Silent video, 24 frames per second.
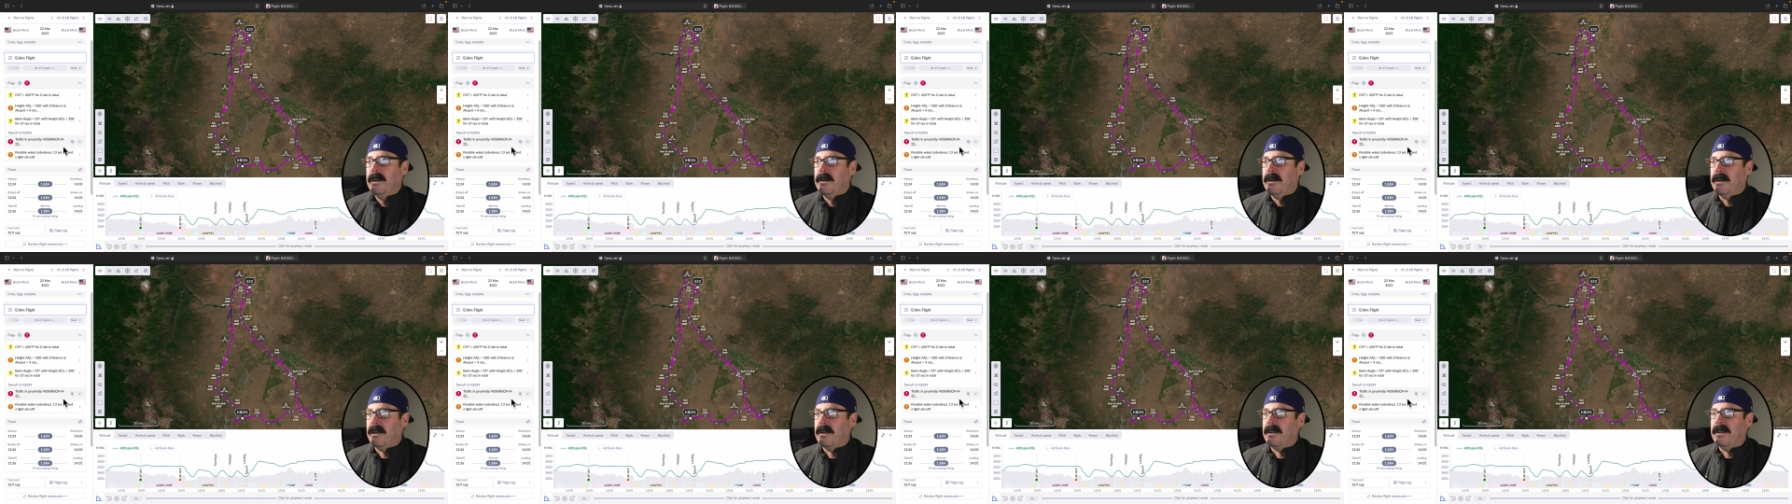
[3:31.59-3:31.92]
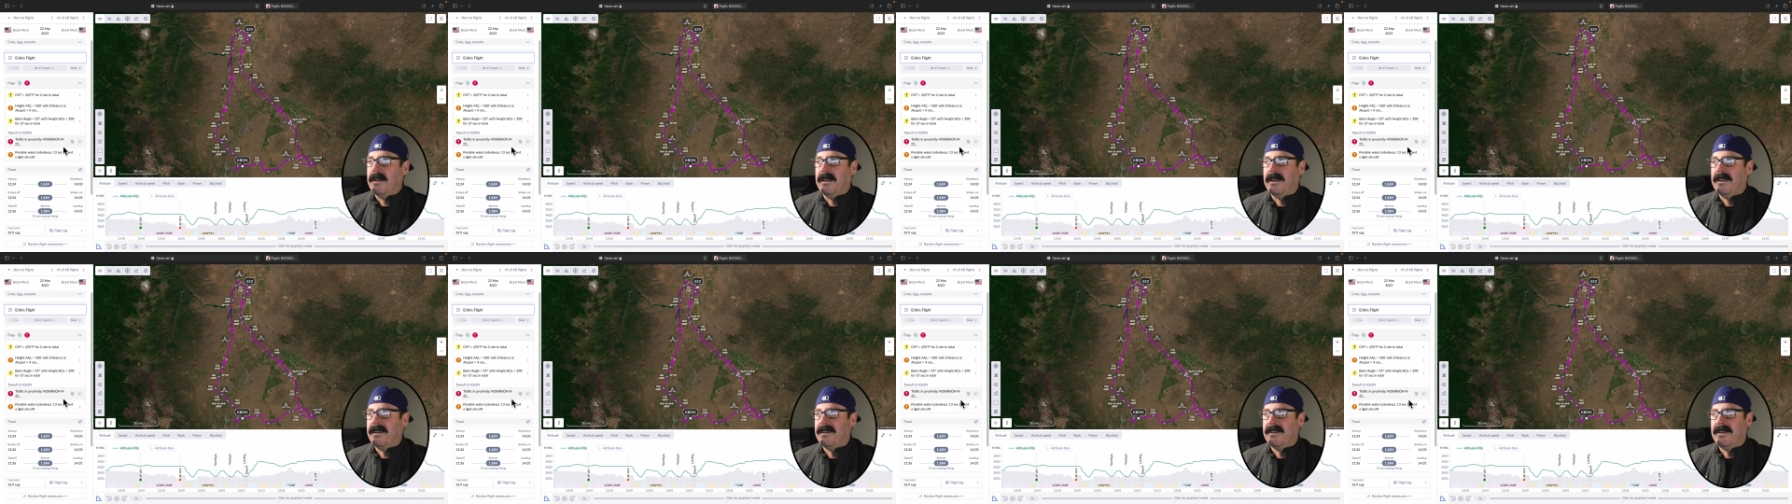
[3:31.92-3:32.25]
It,
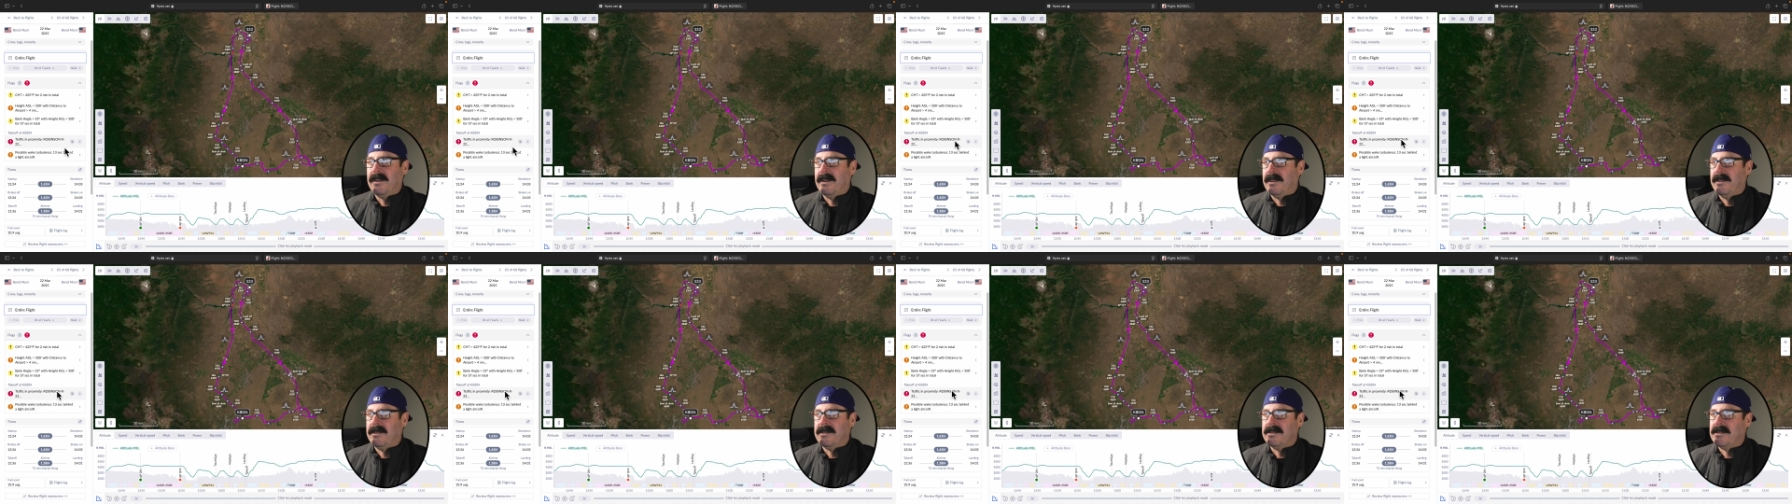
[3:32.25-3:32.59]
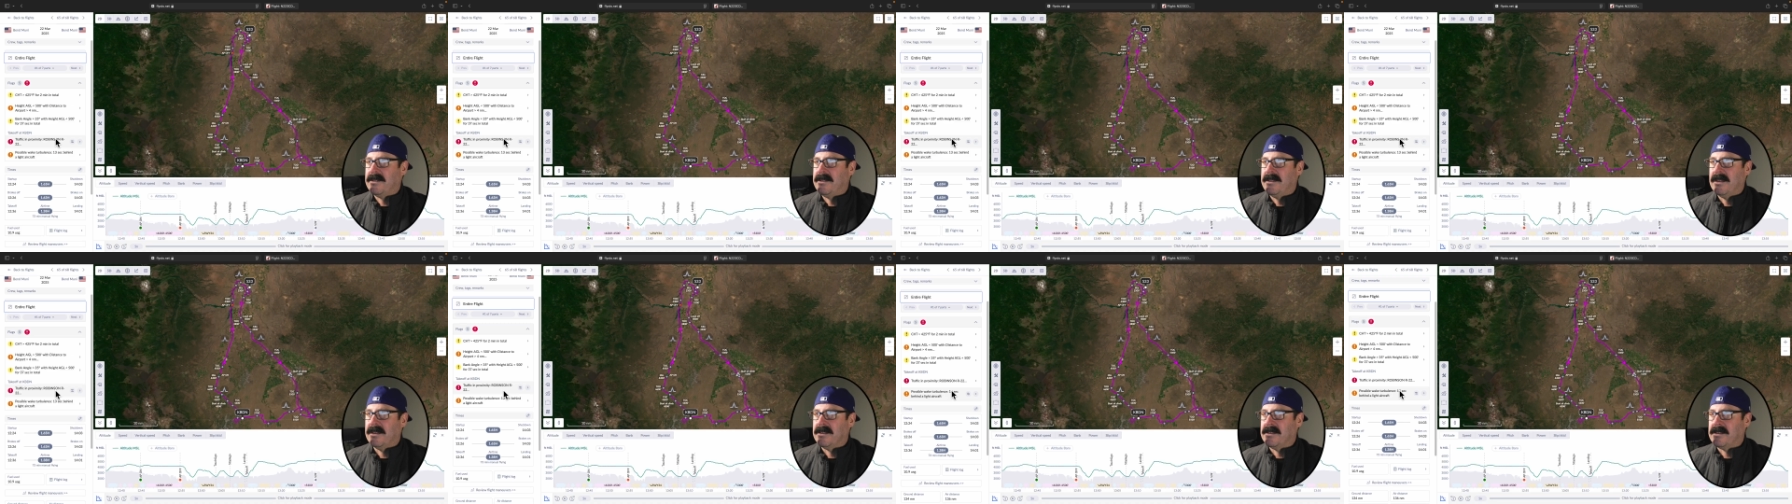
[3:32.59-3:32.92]
it, it,
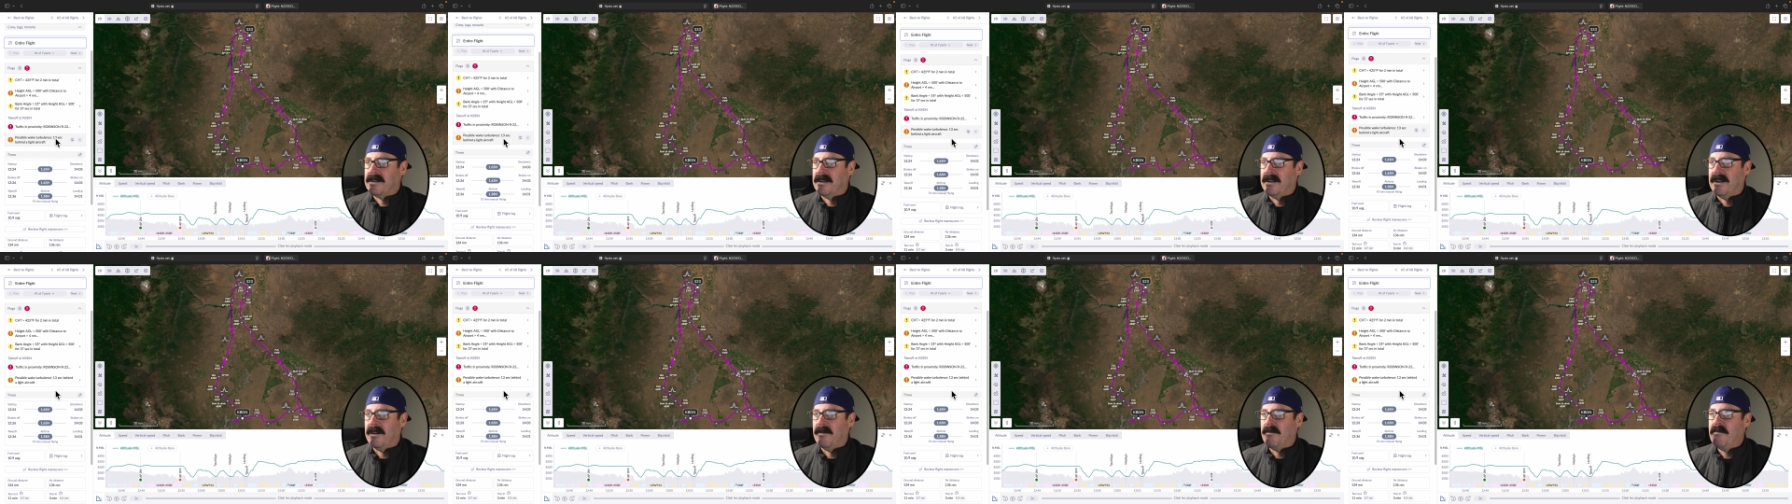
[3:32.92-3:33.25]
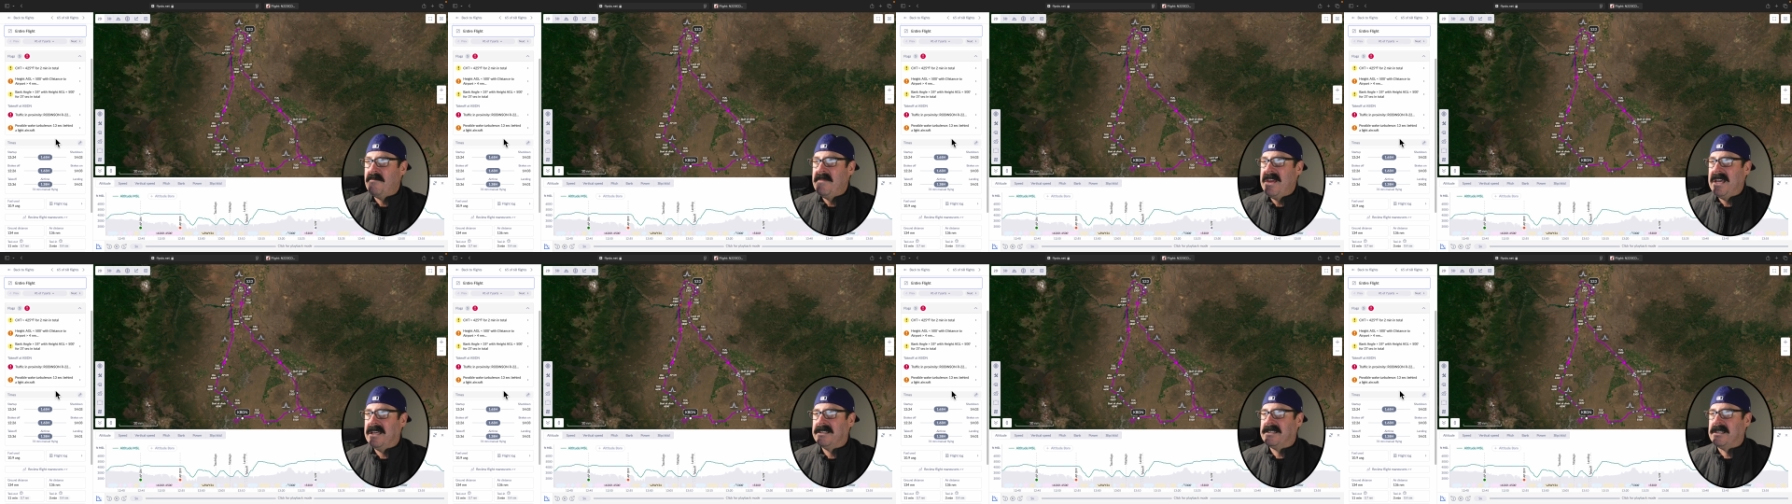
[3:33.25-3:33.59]
just does an
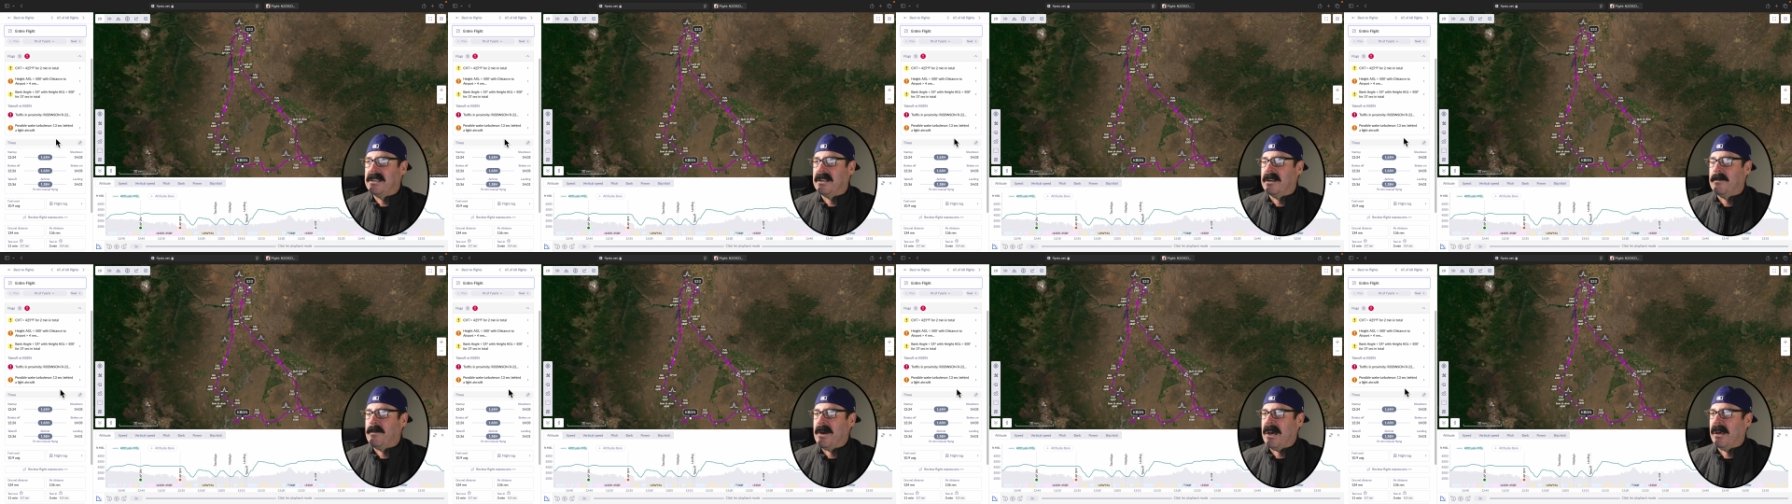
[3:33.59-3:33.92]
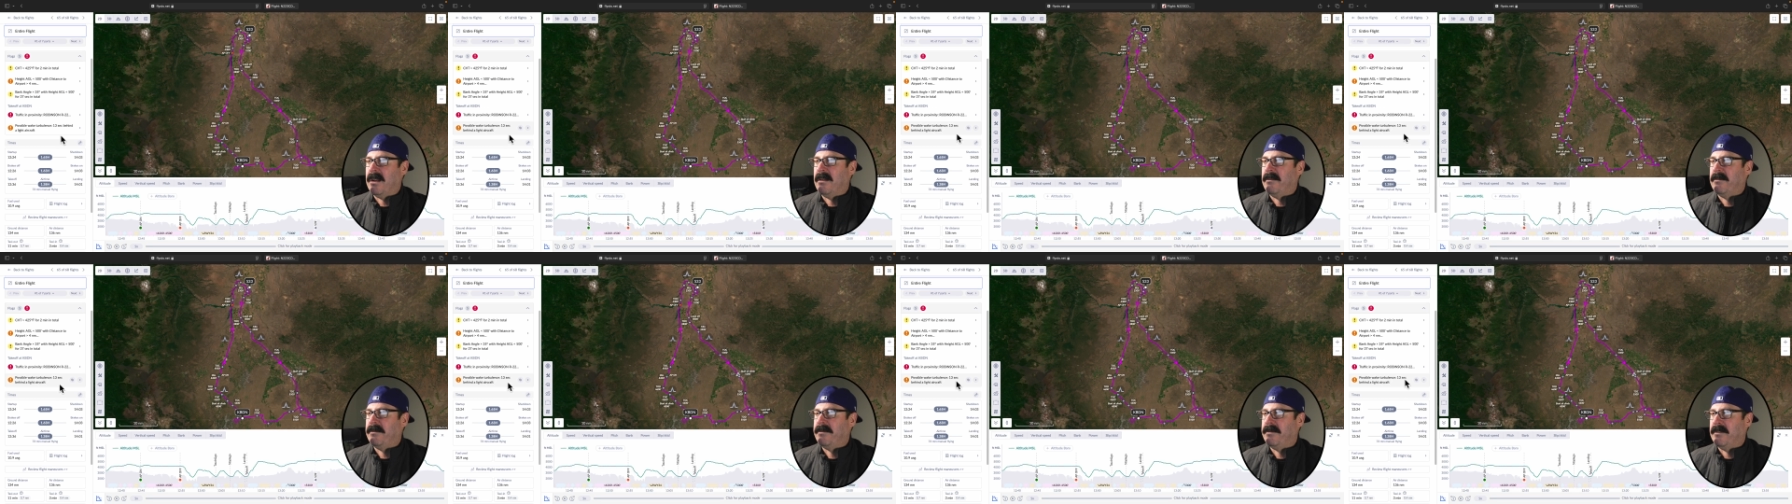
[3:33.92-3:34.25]
amazing
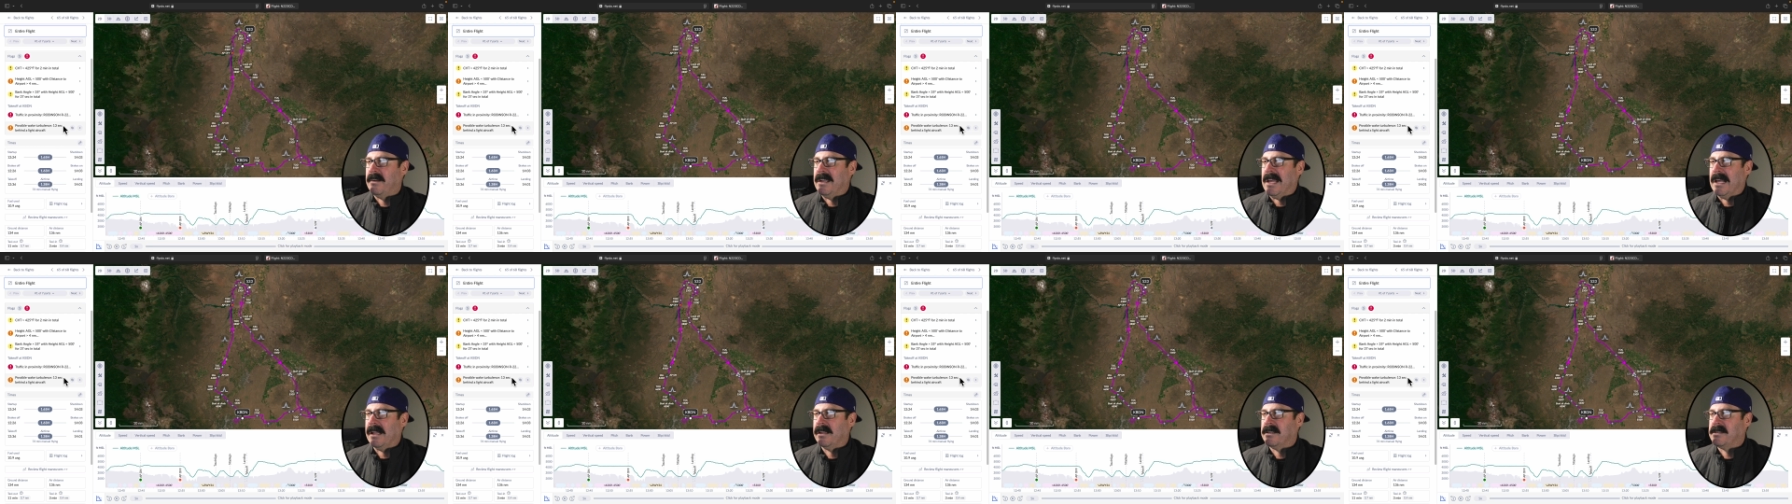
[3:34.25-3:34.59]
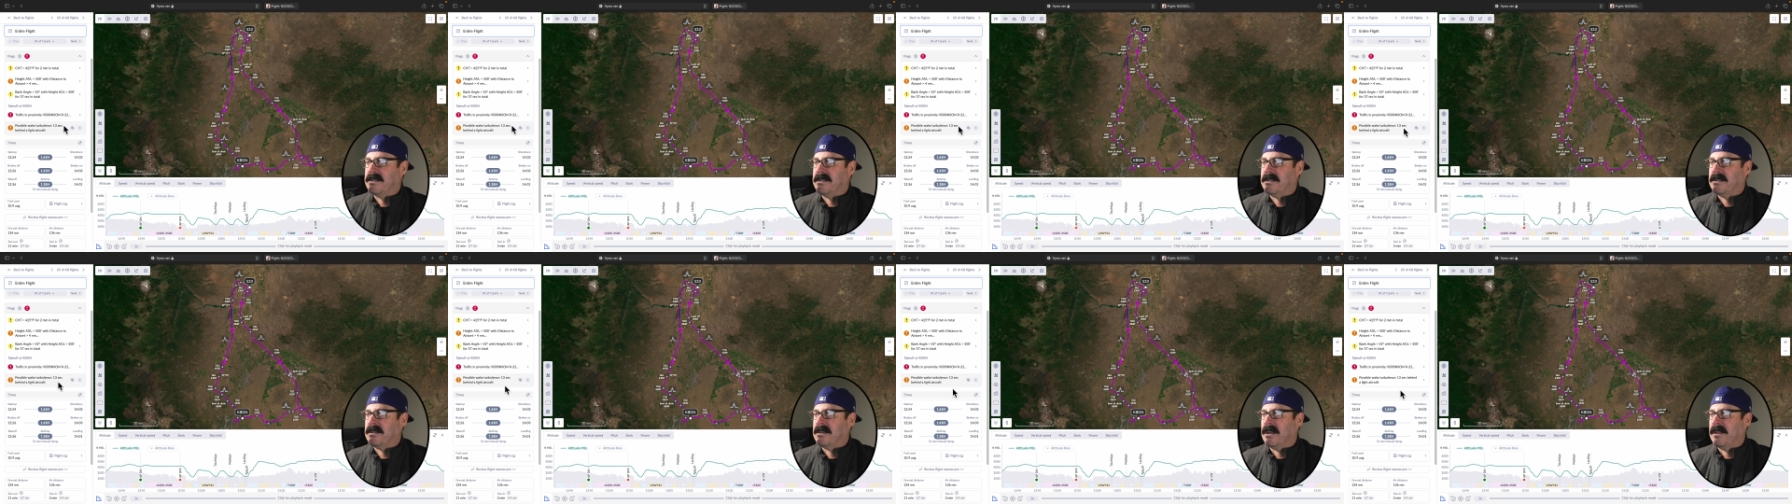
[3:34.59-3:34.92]
amount of
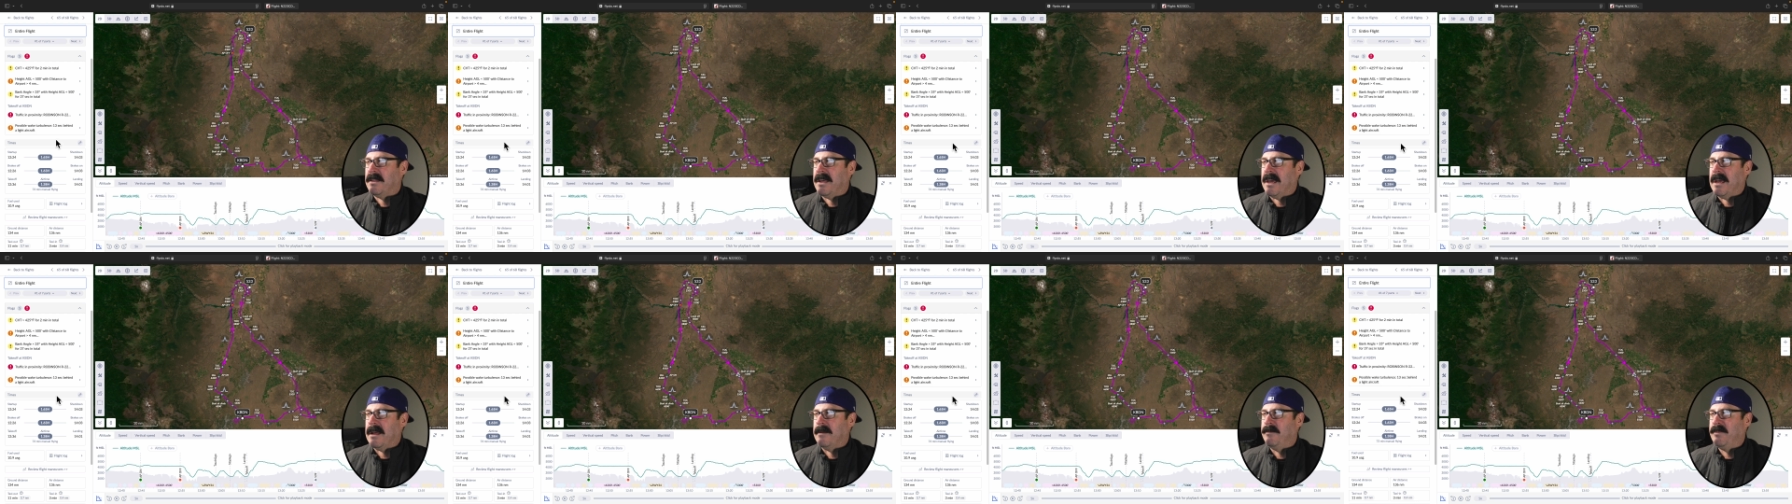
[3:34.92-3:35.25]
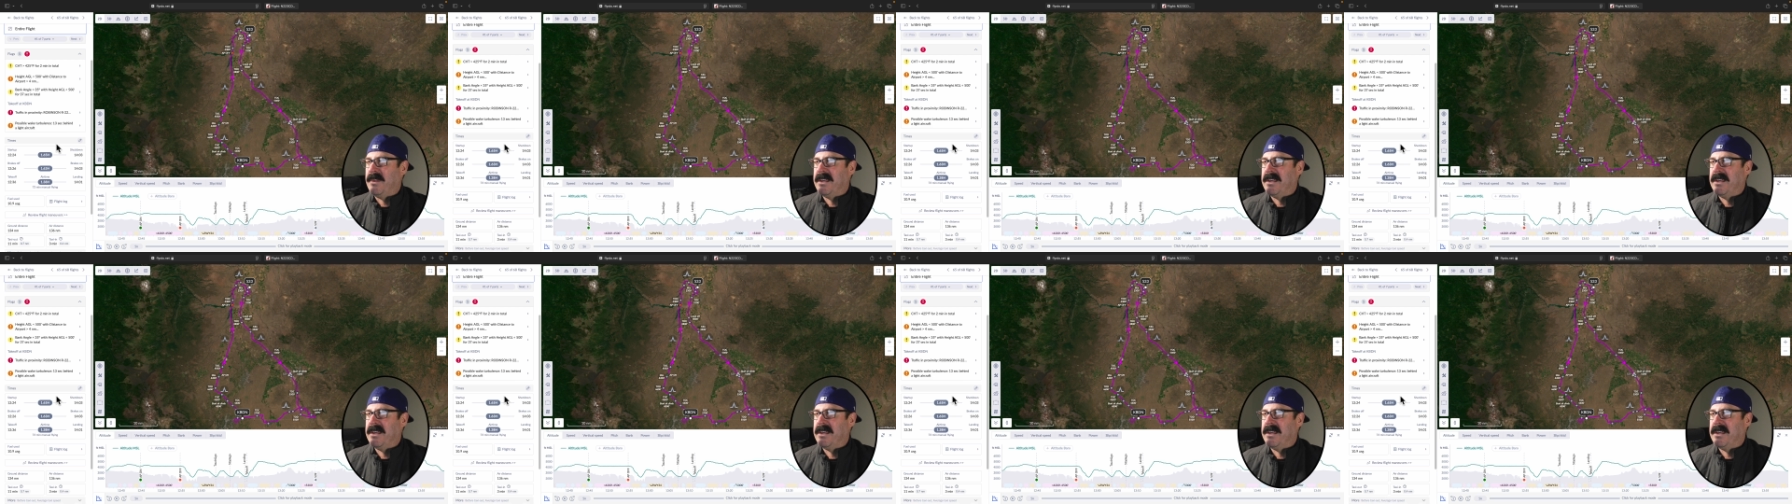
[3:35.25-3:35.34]
analysis on that.